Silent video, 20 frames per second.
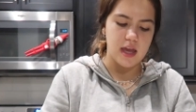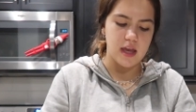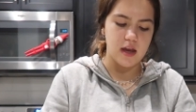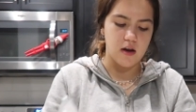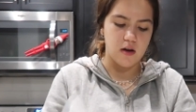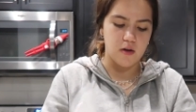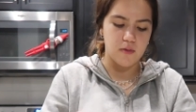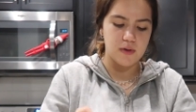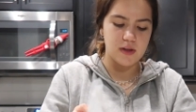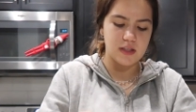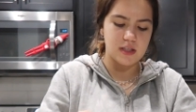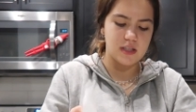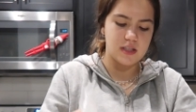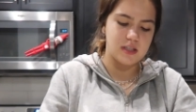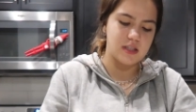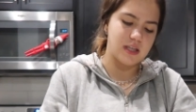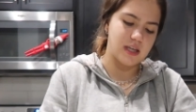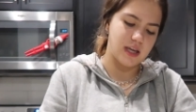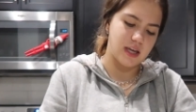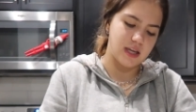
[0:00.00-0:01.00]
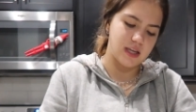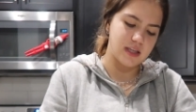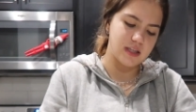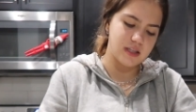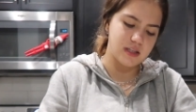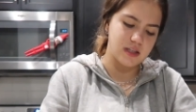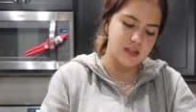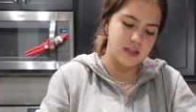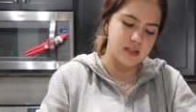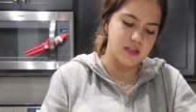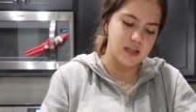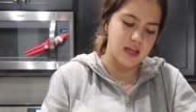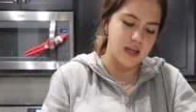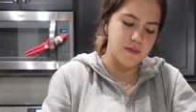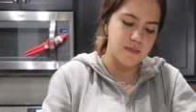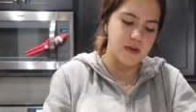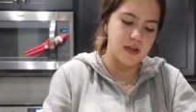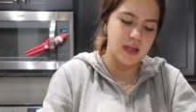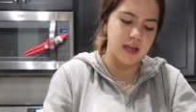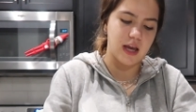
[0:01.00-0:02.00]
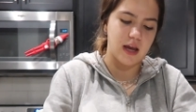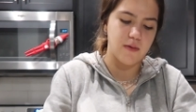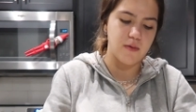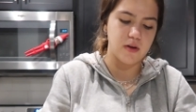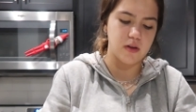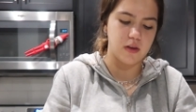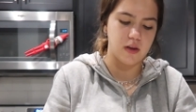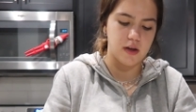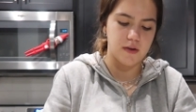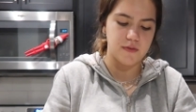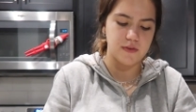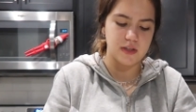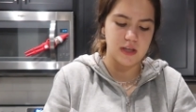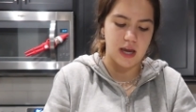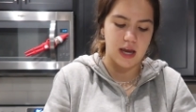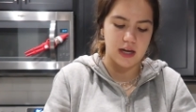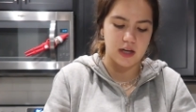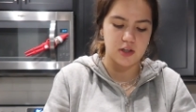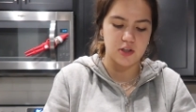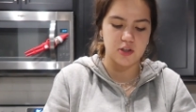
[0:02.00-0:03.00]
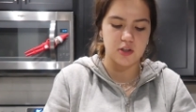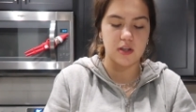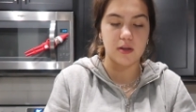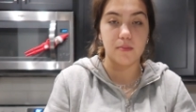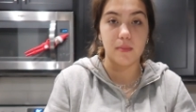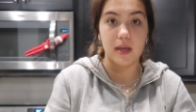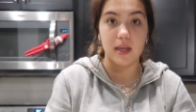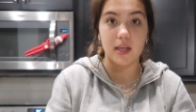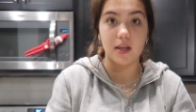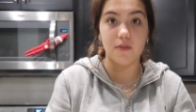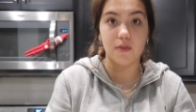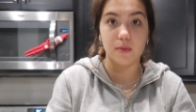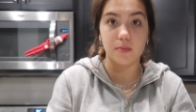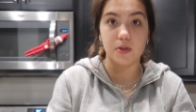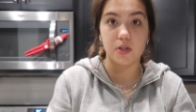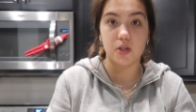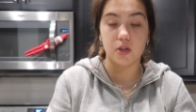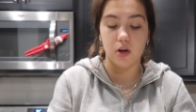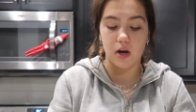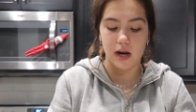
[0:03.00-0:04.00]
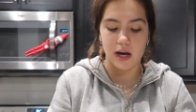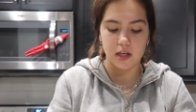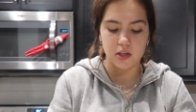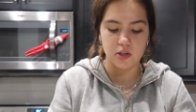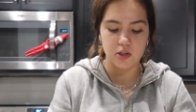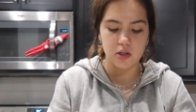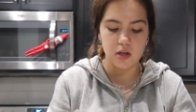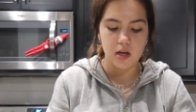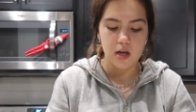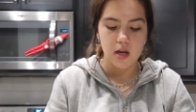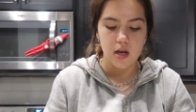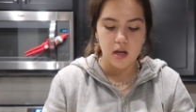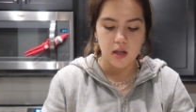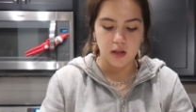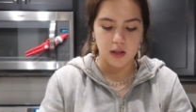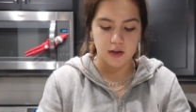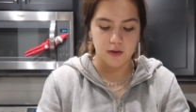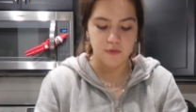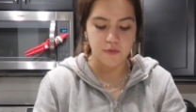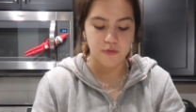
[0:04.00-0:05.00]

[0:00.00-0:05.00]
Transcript: it always tastes the same. And like I would love to actually make it from scratch, like